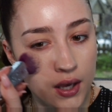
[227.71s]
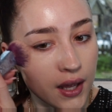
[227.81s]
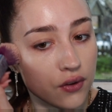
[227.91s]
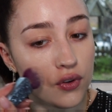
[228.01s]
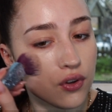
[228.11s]

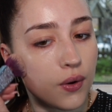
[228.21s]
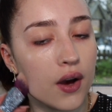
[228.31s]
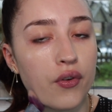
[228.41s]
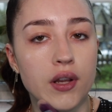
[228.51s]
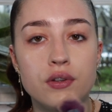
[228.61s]
And if you do
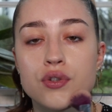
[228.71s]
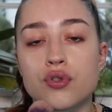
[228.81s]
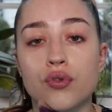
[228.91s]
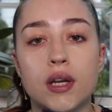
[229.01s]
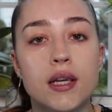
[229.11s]
have any
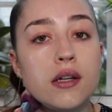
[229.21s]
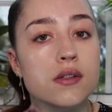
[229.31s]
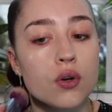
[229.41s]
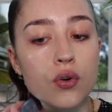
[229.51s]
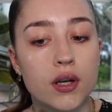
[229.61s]

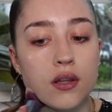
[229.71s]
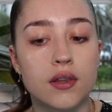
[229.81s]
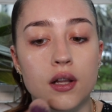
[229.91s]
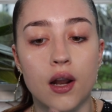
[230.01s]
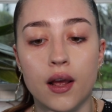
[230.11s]
streaks or
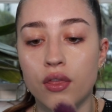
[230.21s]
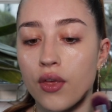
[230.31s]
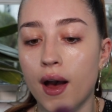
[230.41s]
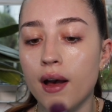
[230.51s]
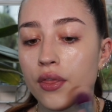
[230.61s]
anything like
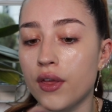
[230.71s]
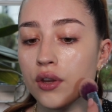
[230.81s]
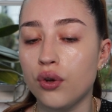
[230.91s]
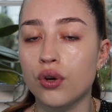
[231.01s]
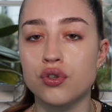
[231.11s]
that, then
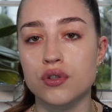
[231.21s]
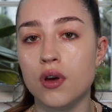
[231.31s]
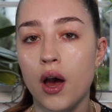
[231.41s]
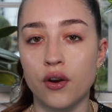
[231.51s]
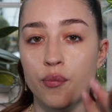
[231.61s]
you can just
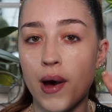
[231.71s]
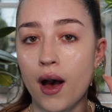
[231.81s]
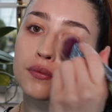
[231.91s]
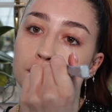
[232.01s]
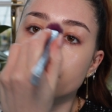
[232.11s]
kind of pat
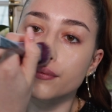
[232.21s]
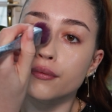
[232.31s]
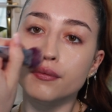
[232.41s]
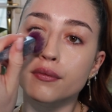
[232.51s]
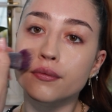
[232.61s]
over the
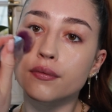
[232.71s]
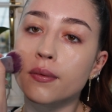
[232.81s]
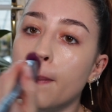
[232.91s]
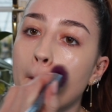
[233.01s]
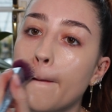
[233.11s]
top with a
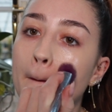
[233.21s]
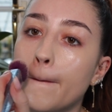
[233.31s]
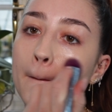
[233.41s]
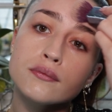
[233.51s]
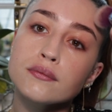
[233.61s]
beauty blender
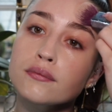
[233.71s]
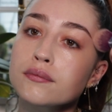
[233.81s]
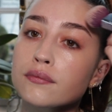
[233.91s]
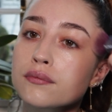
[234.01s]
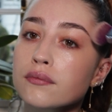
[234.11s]
after, and
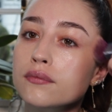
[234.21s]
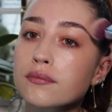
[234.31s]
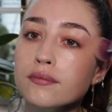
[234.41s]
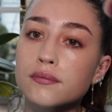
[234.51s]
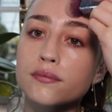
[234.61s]
it's a lot
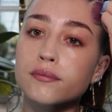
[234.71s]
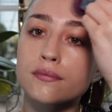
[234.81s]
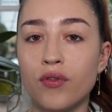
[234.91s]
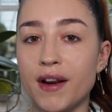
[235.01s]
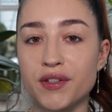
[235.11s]
quicker.
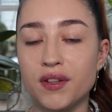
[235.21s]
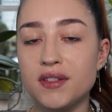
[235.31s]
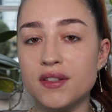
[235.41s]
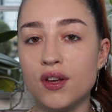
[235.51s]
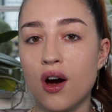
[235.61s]
Right, so this
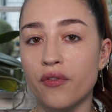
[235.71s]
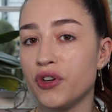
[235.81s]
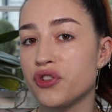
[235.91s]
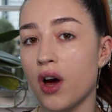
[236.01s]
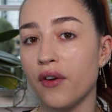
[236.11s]
is the
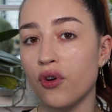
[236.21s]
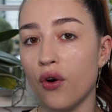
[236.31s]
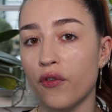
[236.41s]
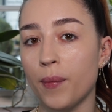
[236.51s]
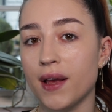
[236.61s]
coverage that I've
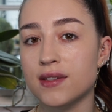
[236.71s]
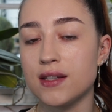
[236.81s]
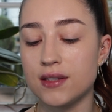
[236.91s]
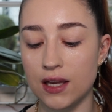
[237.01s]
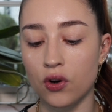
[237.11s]
got from that
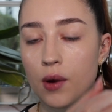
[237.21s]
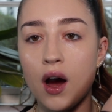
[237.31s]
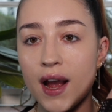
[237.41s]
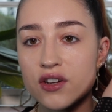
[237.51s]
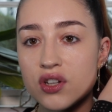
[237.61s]
CC cream. I
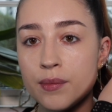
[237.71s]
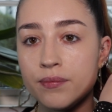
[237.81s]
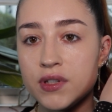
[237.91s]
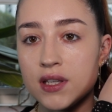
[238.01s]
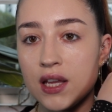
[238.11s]
actually
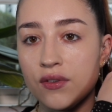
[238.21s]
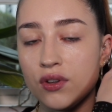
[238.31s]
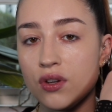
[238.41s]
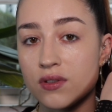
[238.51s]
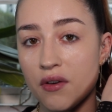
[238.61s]
didn't even
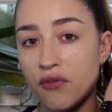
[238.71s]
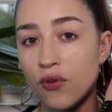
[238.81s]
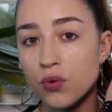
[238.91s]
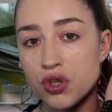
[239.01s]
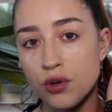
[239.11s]
use that
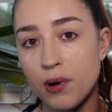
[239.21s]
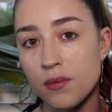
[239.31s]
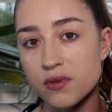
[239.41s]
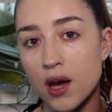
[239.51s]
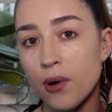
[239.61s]
full 2
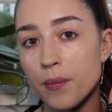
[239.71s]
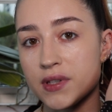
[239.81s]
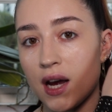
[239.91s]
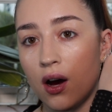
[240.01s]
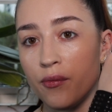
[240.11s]
pumps that I pumped
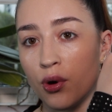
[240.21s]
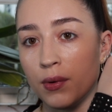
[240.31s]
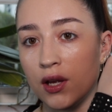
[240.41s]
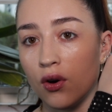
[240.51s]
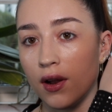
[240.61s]
out. I
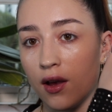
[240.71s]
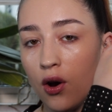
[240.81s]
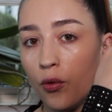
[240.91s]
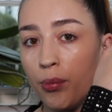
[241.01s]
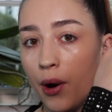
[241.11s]
probably got like a
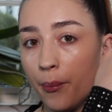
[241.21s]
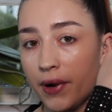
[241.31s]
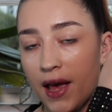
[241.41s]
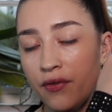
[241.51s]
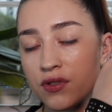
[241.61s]
whole pump left,